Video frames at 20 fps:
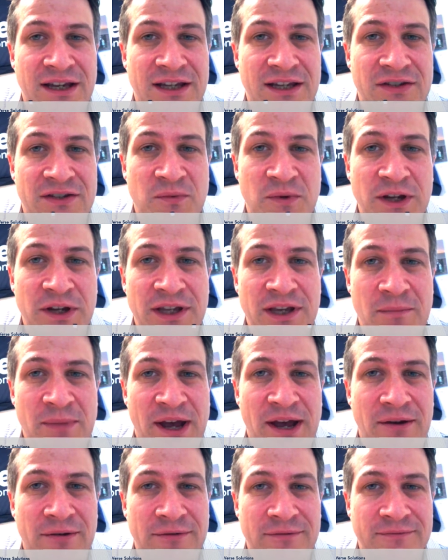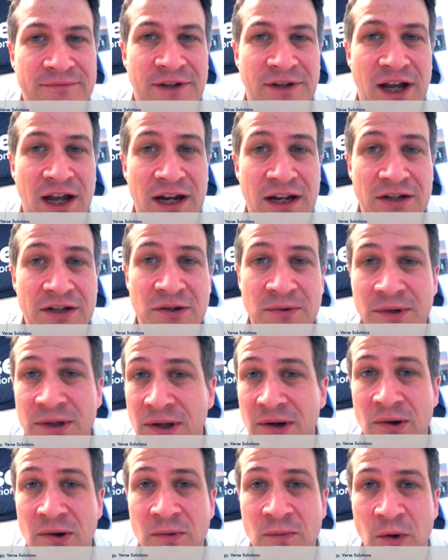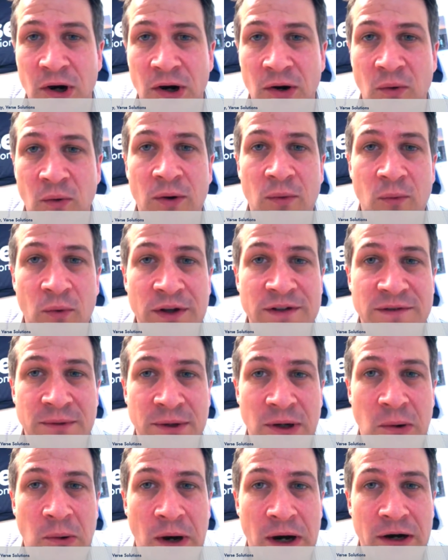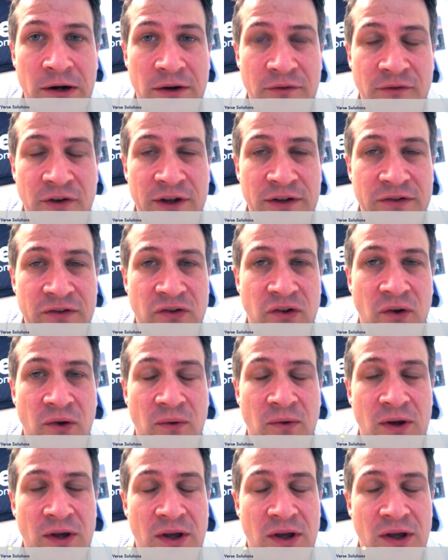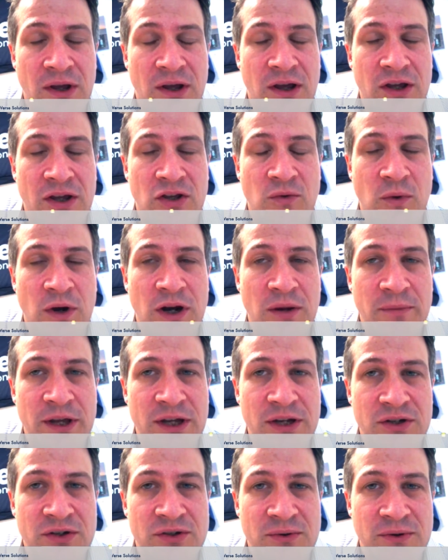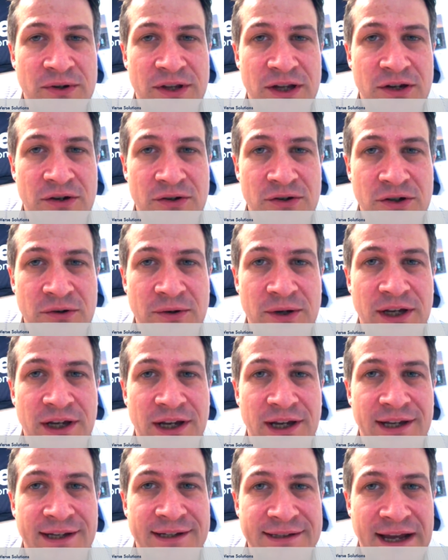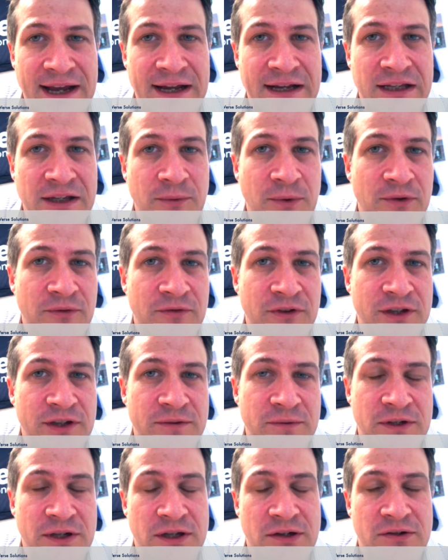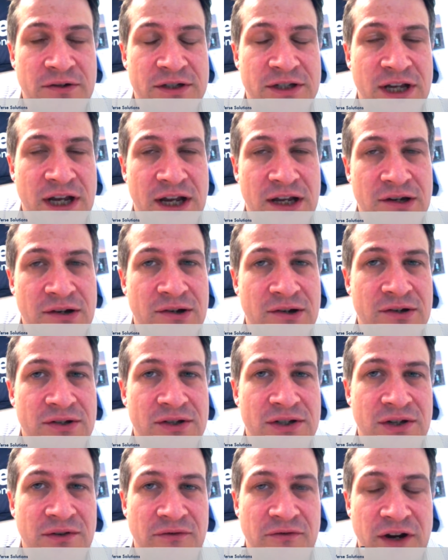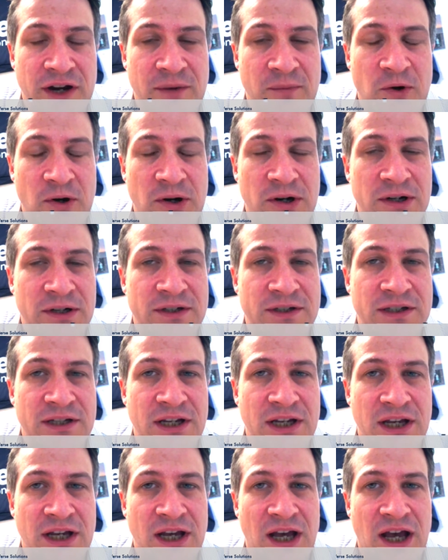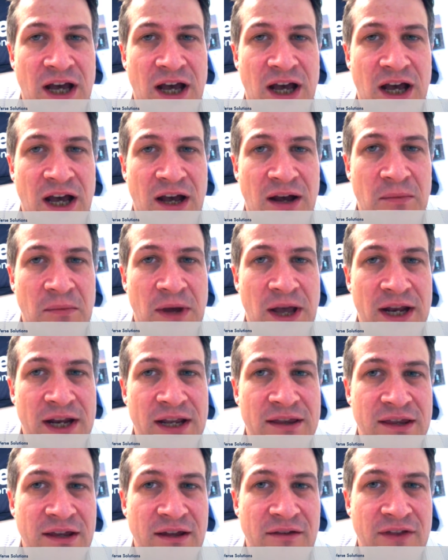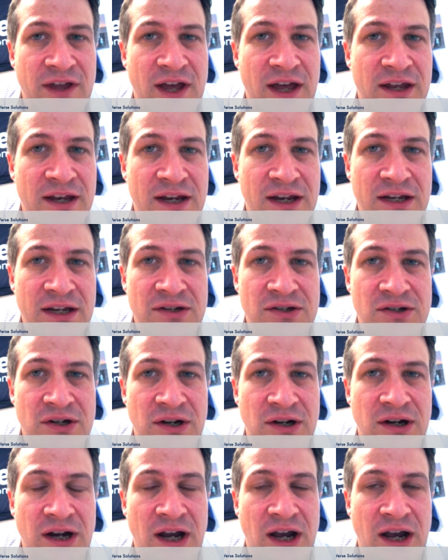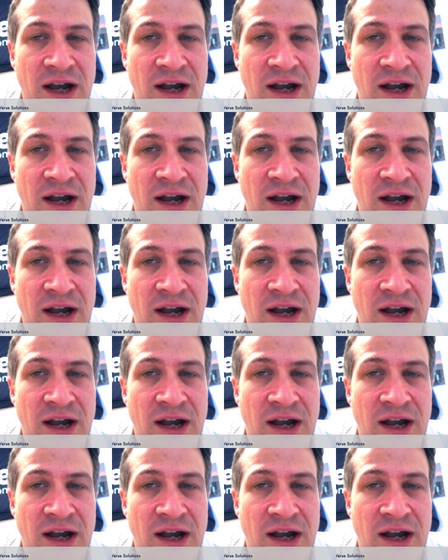it's really about kind of doing the homework, what, what's required of us. So you want to make sure that you're doing exactly what fits within your standards, your frameworks, um, anything of that nature.